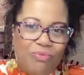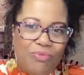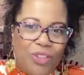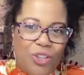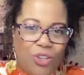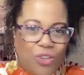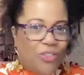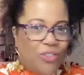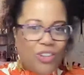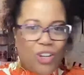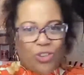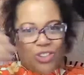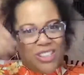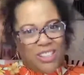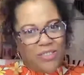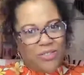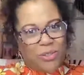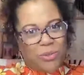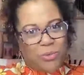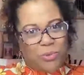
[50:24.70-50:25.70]
You even know the
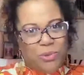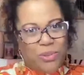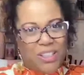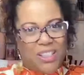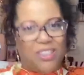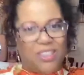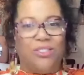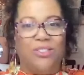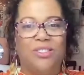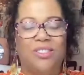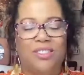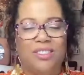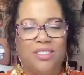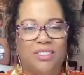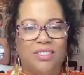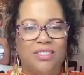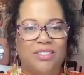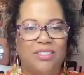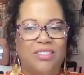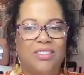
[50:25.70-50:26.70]
difference between those,
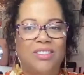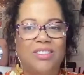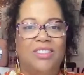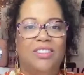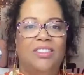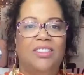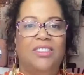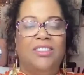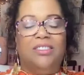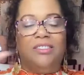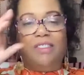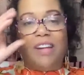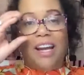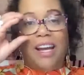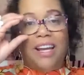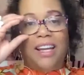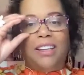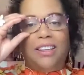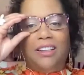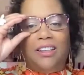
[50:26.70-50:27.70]

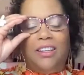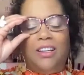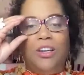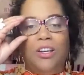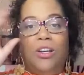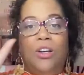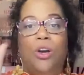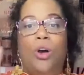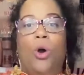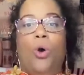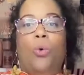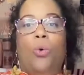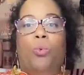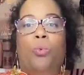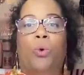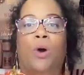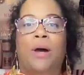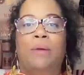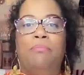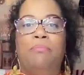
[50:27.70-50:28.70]
right?
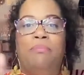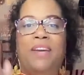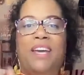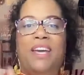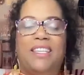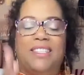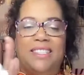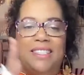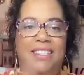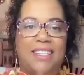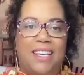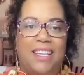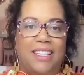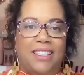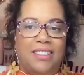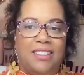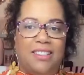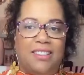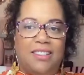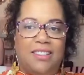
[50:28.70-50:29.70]
What makes
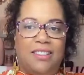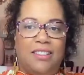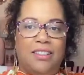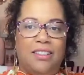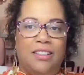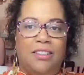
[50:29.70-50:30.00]
sense?